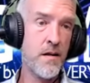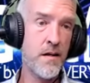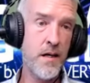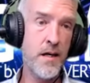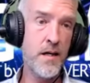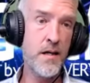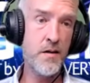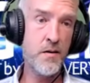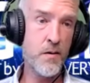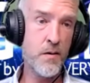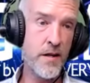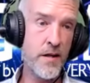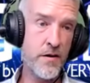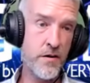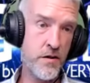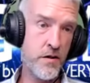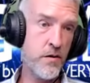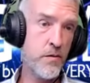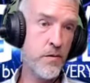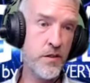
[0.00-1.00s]
Yeah, you either
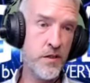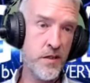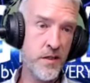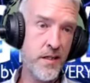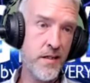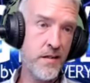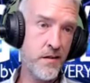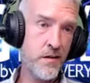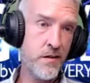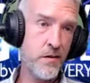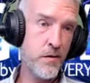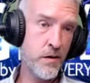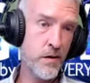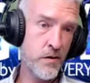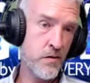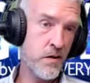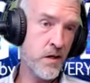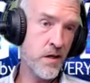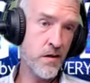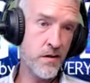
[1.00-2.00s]
do what you need to do or
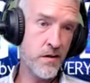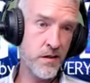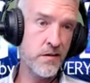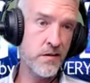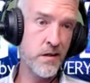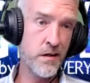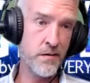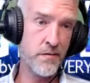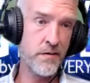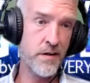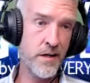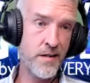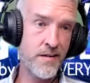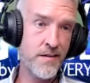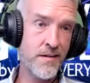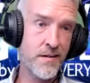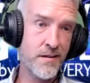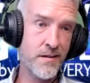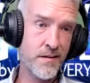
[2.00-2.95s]
you kill yourself, right?